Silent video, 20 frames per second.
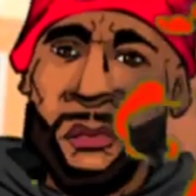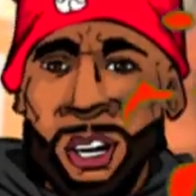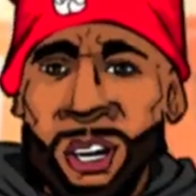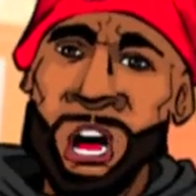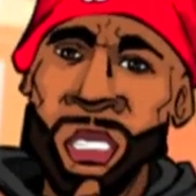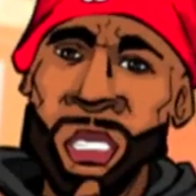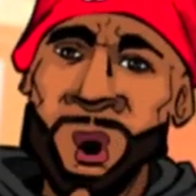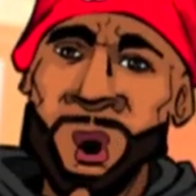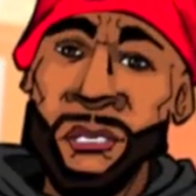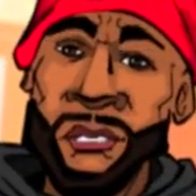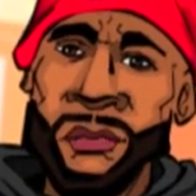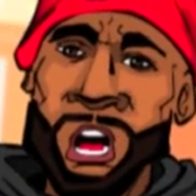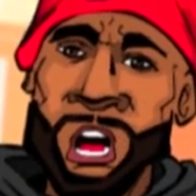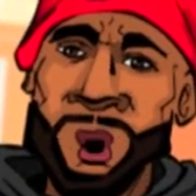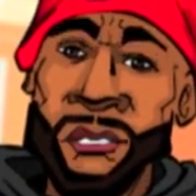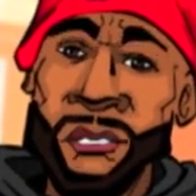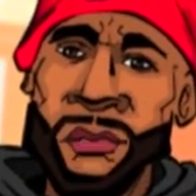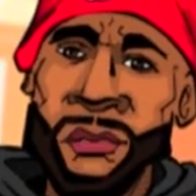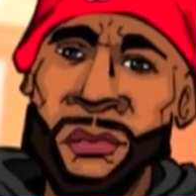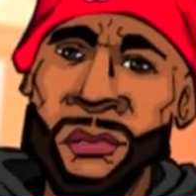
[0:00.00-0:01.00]
you're the the,
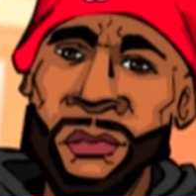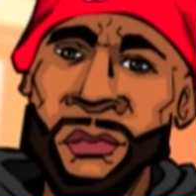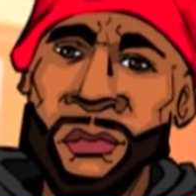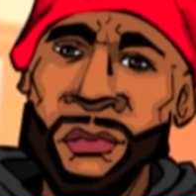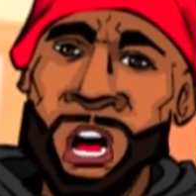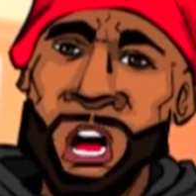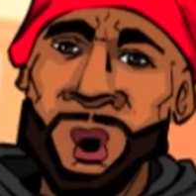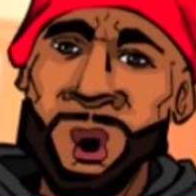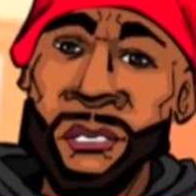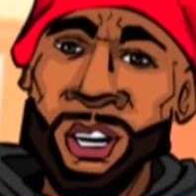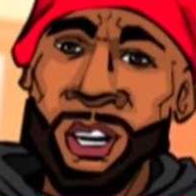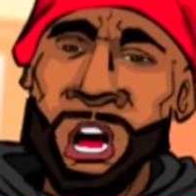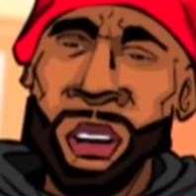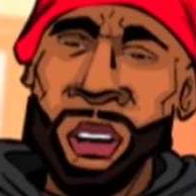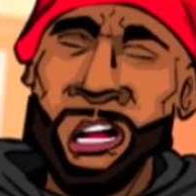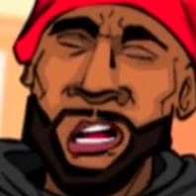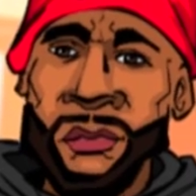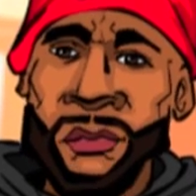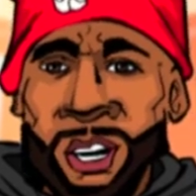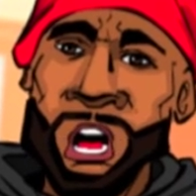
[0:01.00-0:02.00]
the, the
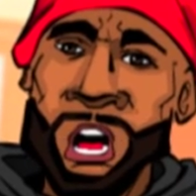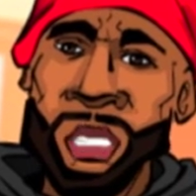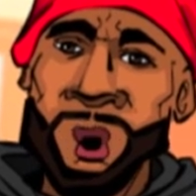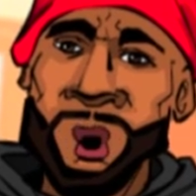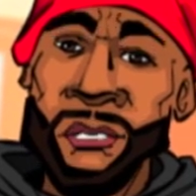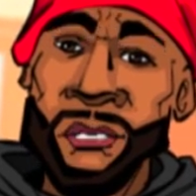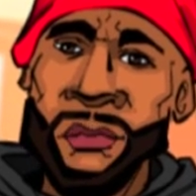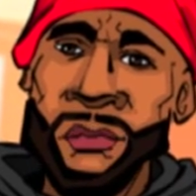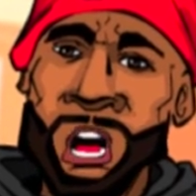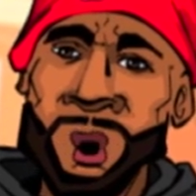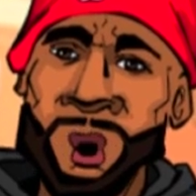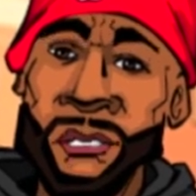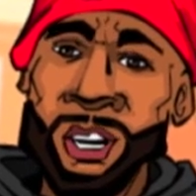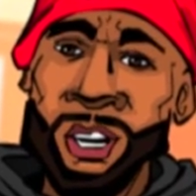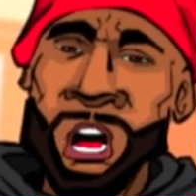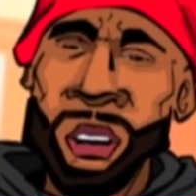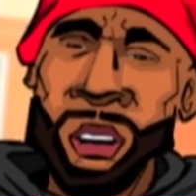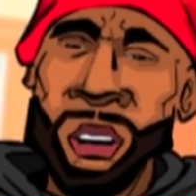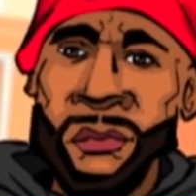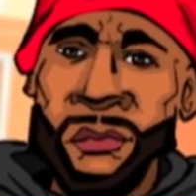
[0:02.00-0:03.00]
disembodied voice
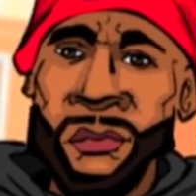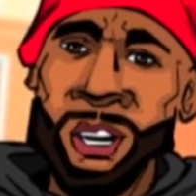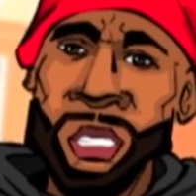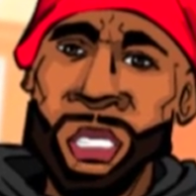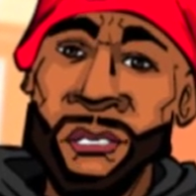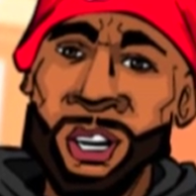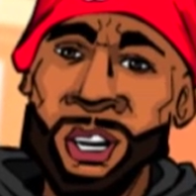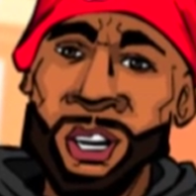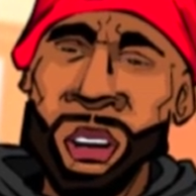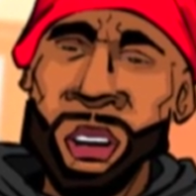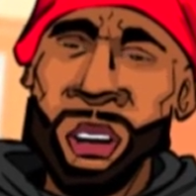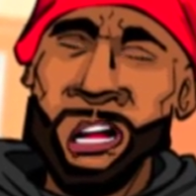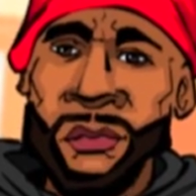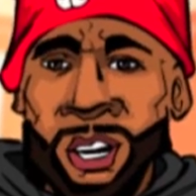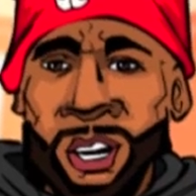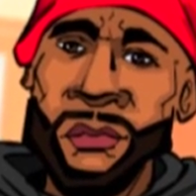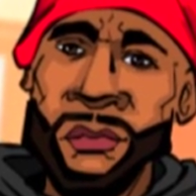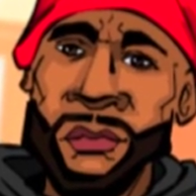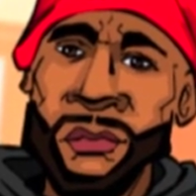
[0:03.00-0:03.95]
that you usually are, huh?